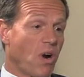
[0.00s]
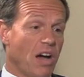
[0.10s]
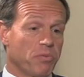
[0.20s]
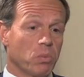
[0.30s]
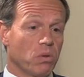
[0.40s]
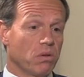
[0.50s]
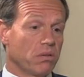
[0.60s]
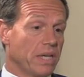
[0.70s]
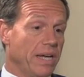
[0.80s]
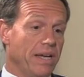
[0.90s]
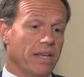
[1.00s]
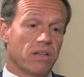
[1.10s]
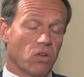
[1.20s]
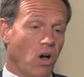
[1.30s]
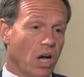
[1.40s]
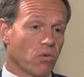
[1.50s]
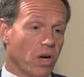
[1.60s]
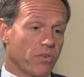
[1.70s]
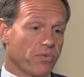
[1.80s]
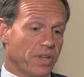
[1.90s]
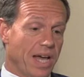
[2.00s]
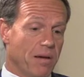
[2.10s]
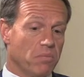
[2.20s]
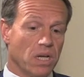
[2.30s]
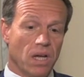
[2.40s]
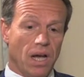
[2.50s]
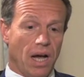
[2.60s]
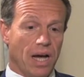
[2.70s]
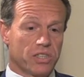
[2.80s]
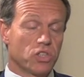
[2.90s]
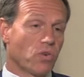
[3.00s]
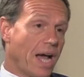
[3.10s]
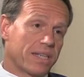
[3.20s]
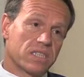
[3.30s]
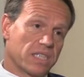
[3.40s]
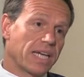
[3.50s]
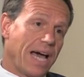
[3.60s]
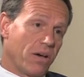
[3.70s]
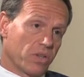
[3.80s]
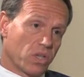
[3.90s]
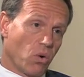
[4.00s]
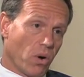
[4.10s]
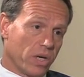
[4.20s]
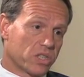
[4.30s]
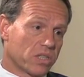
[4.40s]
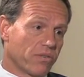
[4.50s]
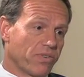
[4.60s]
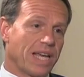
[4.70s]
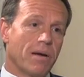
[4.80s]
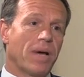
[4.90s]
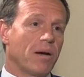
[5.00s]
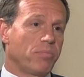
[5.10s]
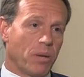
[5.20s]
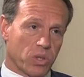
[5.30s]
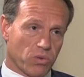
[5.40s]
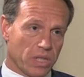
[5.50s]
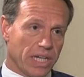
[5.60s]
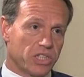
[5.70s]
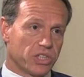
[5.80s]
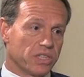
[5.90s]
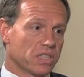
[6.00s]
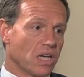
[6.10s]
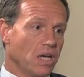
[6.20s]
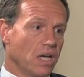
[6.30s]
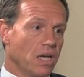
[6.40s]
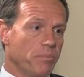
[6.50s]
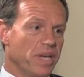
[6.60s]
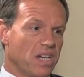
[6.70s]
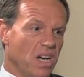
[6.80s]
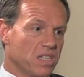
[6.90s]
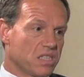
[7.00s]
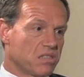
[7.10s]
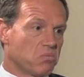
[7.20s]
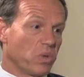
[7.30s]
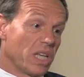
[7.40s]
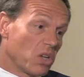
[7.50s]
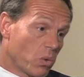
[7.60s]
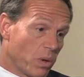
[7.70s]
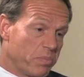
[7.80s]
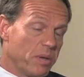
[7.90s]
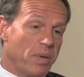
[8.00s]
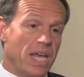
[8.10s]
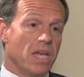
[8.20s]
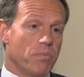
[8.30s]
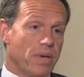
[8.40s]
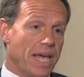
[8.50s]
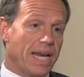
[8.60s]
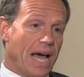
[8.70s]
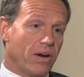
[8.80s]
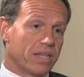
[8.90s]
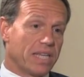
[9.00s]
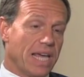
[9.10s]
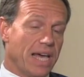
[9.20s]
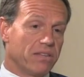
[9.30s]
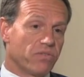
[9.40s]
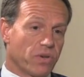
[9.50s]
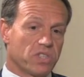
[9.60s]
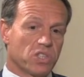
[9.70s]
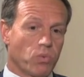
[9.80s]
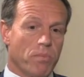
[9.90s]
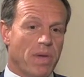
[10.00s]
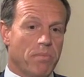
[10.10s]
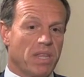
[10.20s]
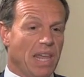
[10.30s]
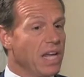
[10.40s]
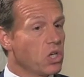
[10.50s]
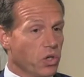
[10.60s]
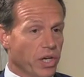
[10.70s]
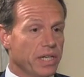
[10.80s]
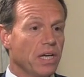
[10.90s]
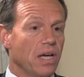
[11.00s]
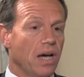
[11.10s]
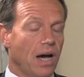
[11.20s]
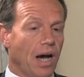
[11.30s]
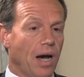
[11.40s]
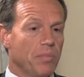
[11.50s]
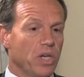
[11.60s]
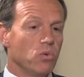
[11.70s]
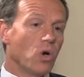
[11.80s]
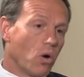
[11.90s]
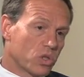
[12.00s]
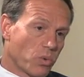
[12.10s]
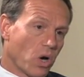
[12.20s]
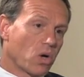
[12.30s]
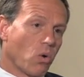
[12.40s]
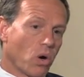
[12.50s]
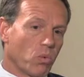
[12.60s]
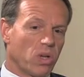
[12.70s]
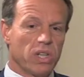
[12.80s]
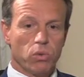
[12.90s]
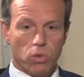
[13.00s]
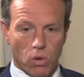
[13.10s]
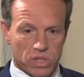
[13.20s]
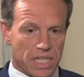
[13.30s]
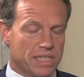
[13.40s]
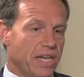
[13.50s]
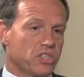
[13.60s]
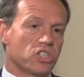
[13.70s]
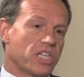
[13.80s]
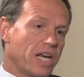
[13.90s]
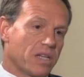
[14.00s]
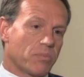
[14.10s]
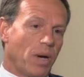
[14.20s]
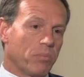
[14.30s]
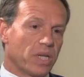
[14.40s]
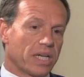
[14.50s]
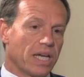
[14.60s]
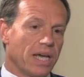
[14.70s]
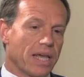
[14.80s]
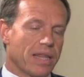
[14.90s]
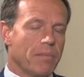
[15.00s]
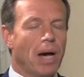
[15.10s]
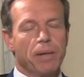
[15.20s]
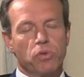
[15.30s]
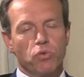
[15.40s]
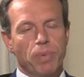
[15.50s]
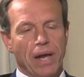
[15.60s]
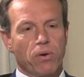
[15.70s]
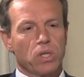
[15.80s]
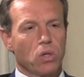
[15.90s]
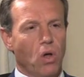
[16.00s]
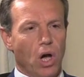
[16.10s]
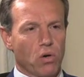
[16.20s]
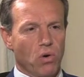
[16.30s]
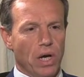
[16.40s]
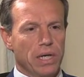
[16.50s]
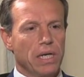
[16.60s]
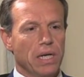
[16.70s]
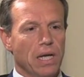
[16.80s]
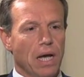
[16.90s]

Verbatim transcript: profitable in the long run for them uh, to drag this thing out in the courts. Forget about public relations, because when they look what BP paid out at the end versus what maybe they could, um, and who knows where a court will, and who knows the attention span of the public, they might do better in the long run.